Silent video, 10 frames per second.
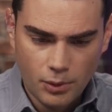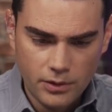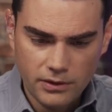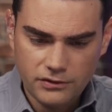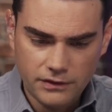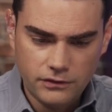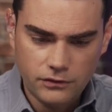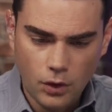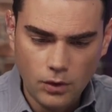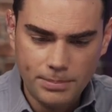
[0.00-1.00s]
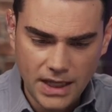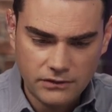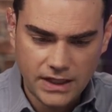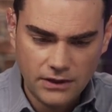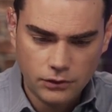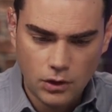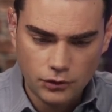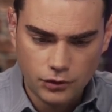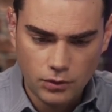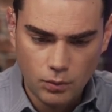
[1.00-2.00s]
Portnoy said this is total BS, cancel
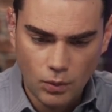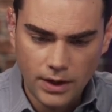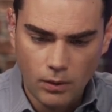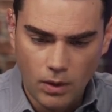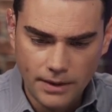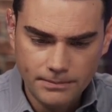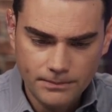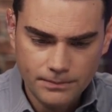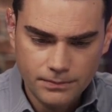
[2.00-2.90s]
culture 101.